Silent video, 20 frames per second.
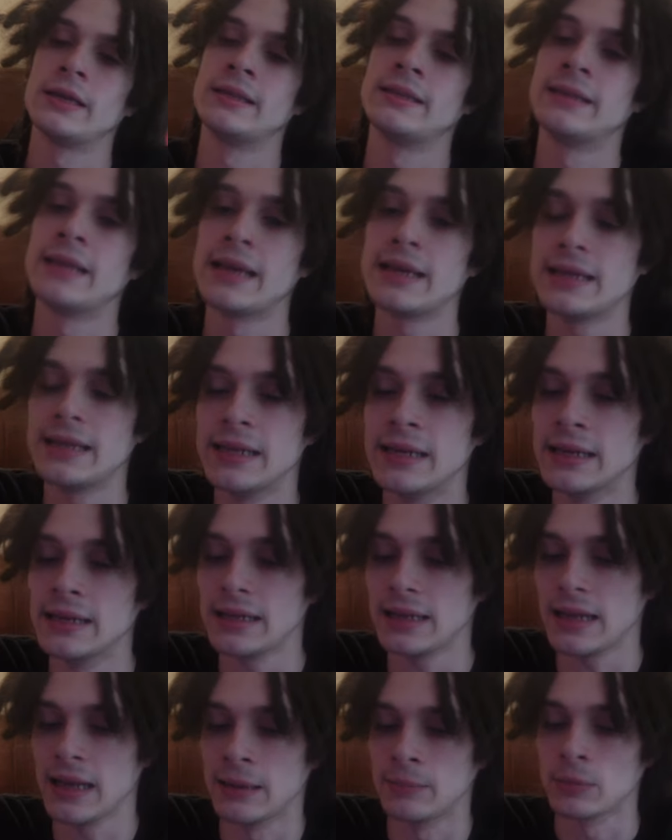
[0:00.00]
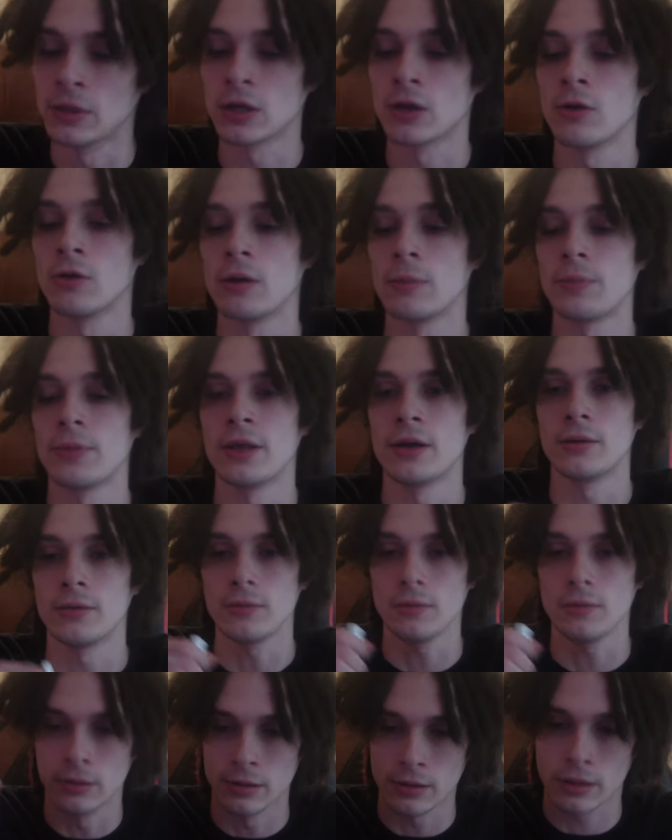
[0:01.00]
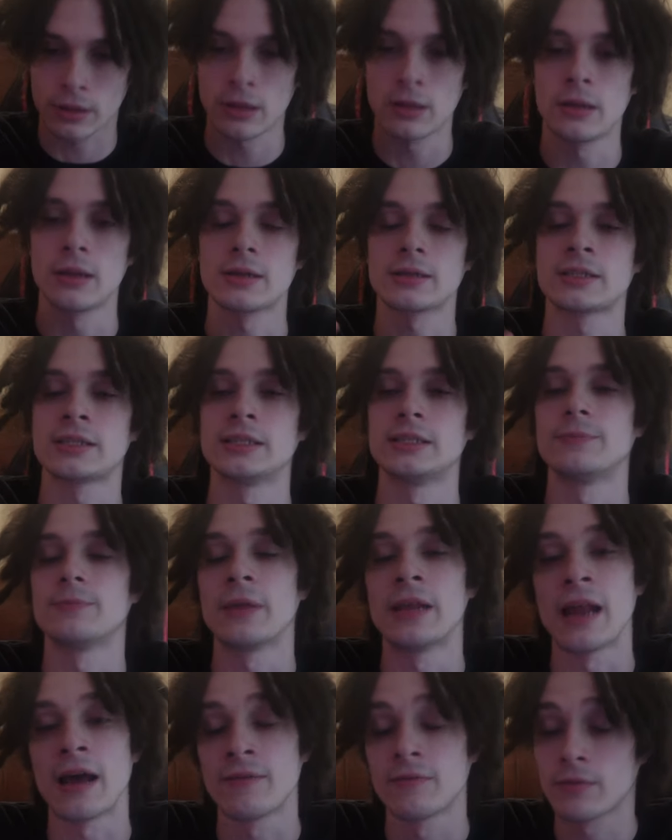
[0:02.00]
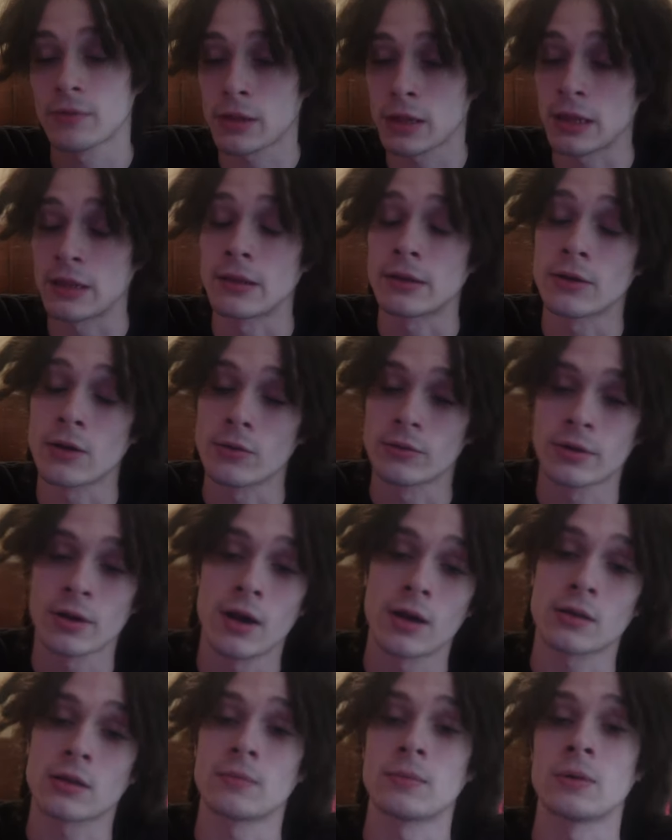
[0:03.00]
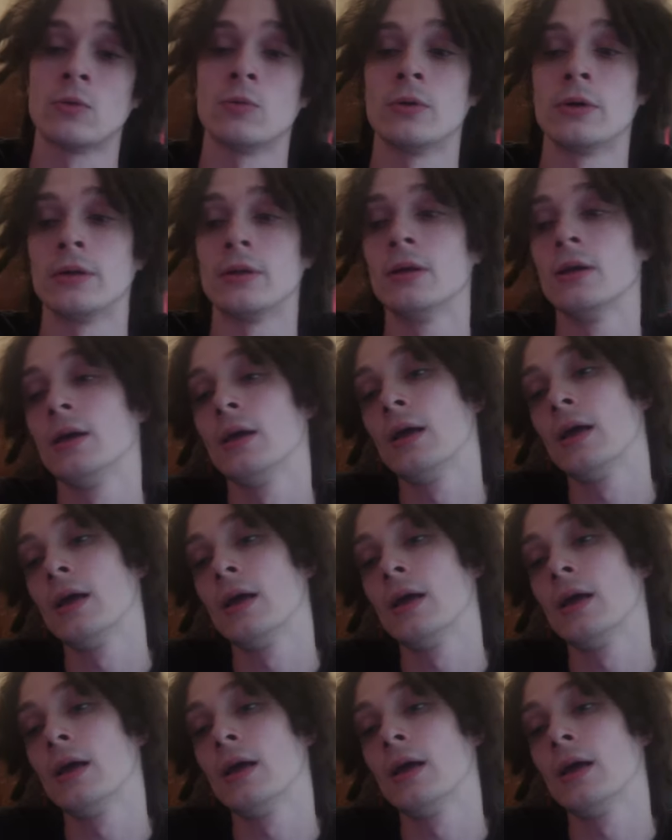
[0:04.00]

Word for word: I'm gonna go up there and see this shit. And I've seen the Don't Talk To Me one.